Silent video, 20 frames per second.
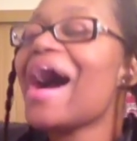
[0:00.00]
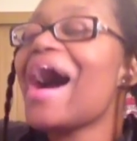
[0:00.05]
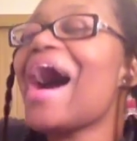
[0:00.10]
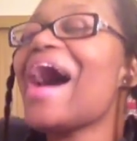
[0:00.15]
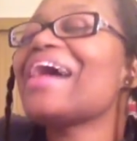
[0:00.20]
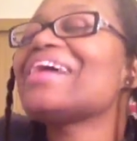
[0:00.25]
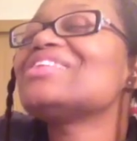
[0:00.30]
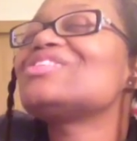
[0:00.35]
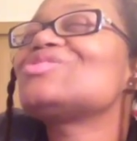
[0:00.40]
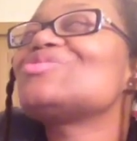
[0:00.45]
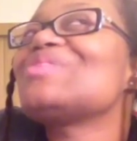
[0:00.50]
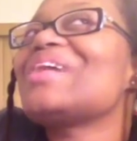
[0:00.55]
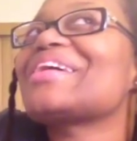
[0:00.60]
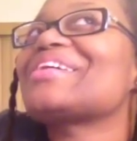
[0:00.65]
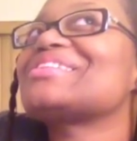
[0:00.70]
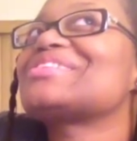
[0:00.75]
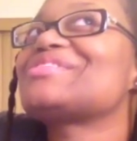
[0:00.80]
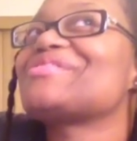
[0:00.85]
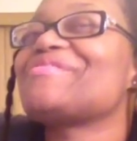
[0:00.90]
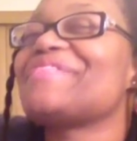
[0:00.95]
I do like
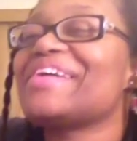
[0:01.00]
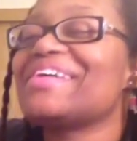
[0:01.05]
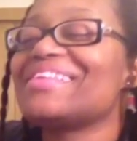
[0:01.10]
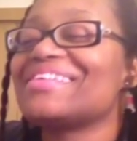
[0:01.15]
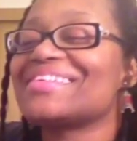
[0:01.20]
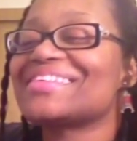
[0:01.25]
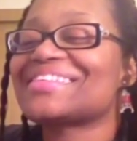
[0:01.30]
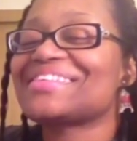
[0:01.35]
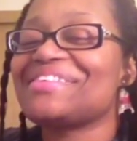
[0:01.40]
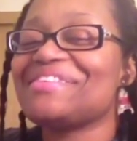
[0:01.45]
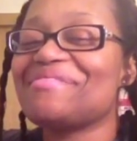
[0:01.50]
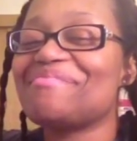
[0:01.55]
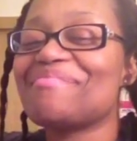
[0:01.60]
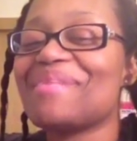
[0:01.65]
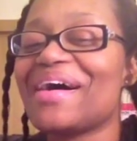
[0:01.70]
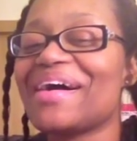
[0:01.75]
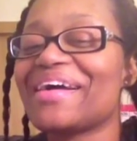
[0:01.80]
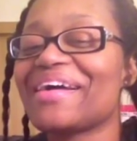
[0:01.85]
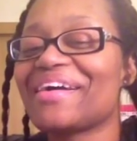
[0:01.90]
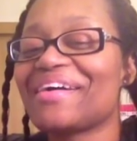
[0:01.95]
a surveillance of
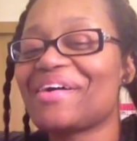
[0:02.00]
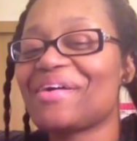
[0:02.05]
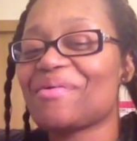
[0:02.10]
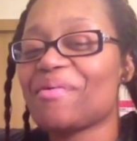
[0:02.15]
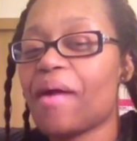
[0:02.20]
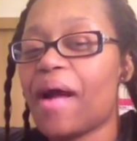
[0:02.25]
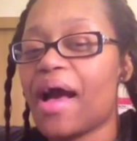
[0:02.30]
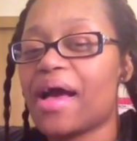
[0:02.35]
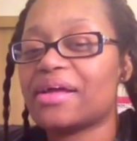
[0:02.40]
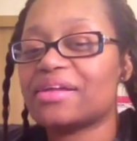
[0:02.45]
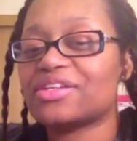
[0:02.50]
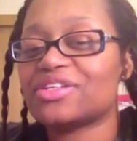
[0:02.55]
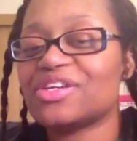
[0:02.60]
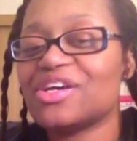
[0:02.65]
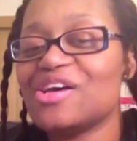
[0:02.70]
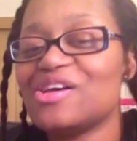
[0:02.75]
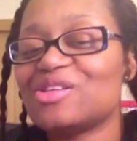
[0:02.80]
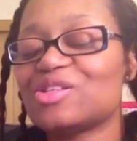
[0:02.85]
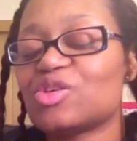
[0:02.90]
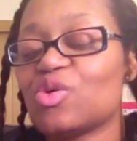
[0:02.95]
my garage.
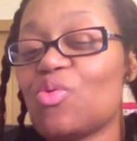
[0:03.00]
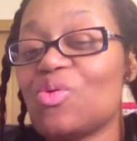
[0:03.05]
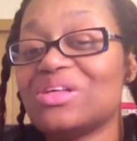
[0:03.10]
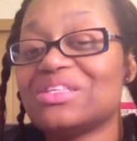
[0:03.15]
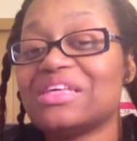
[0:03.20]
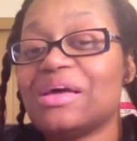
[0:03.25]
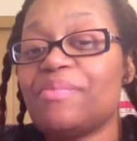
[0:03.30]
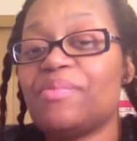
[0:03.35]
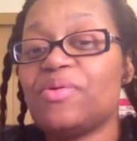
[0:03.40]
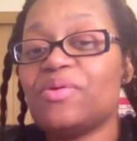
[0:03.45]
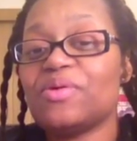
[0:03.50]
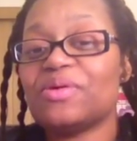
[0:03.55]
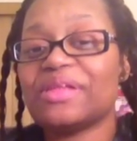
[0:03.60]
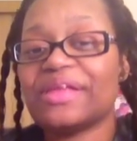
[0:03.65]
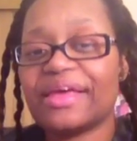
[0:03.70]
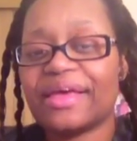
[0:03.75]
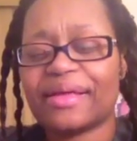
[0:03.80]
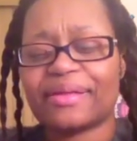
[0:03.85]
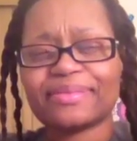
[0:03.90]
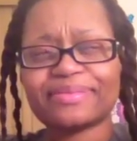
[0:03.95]
So once I pull
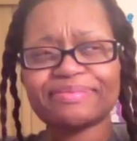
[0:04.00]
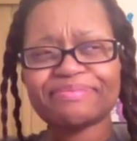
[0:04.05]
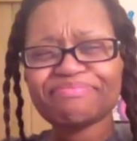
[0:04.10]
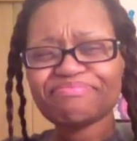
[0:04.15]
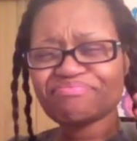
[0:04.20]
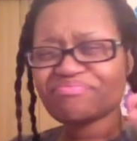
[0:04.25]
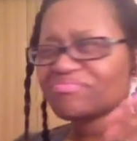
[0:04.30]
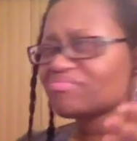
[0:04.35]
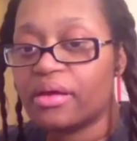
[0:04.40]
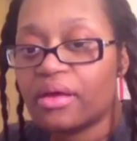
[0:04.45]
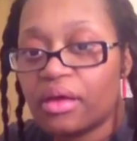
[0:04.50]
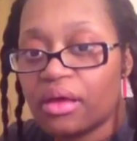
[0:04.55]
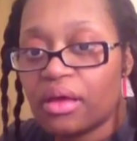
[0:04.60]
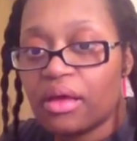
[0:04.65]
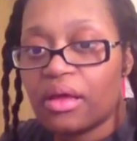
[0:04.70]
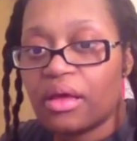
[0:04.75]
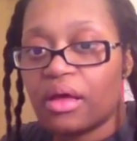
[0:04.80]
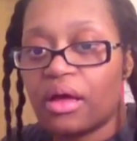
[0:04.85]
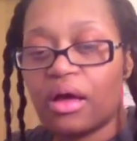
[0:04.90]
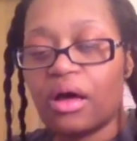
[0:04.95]
in,
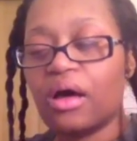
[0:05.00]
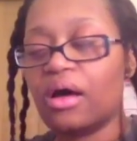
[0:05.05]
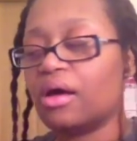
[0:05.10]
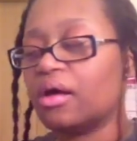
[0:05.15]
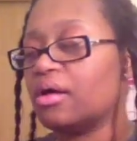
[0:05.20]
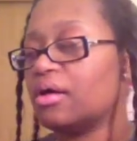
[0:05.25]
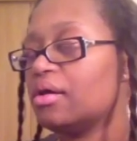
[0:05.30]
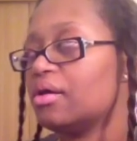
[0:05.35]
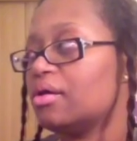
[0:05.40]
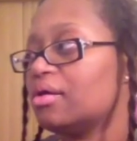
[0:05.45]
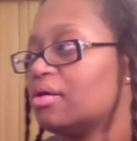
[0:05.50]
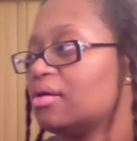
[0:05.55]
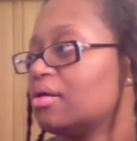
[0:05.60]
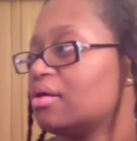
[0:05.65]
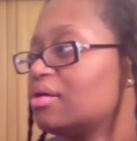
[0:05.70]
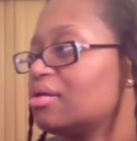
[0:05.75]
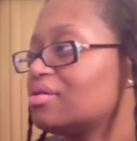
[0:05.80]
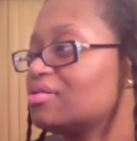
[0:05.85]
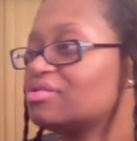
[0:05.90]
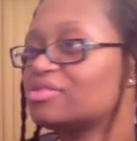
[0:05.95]
uh,
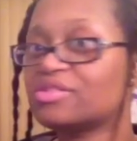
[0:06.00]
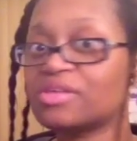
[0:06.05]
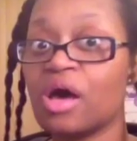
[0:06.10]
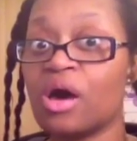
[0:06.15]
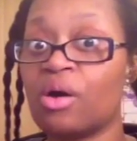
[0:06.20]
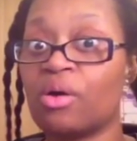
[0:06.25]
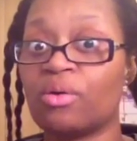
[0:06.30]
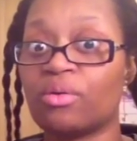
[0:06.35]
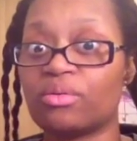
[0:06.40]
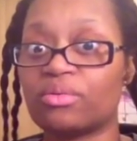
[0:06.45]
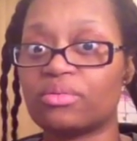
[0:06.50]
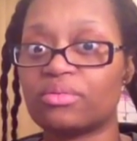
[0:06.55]
so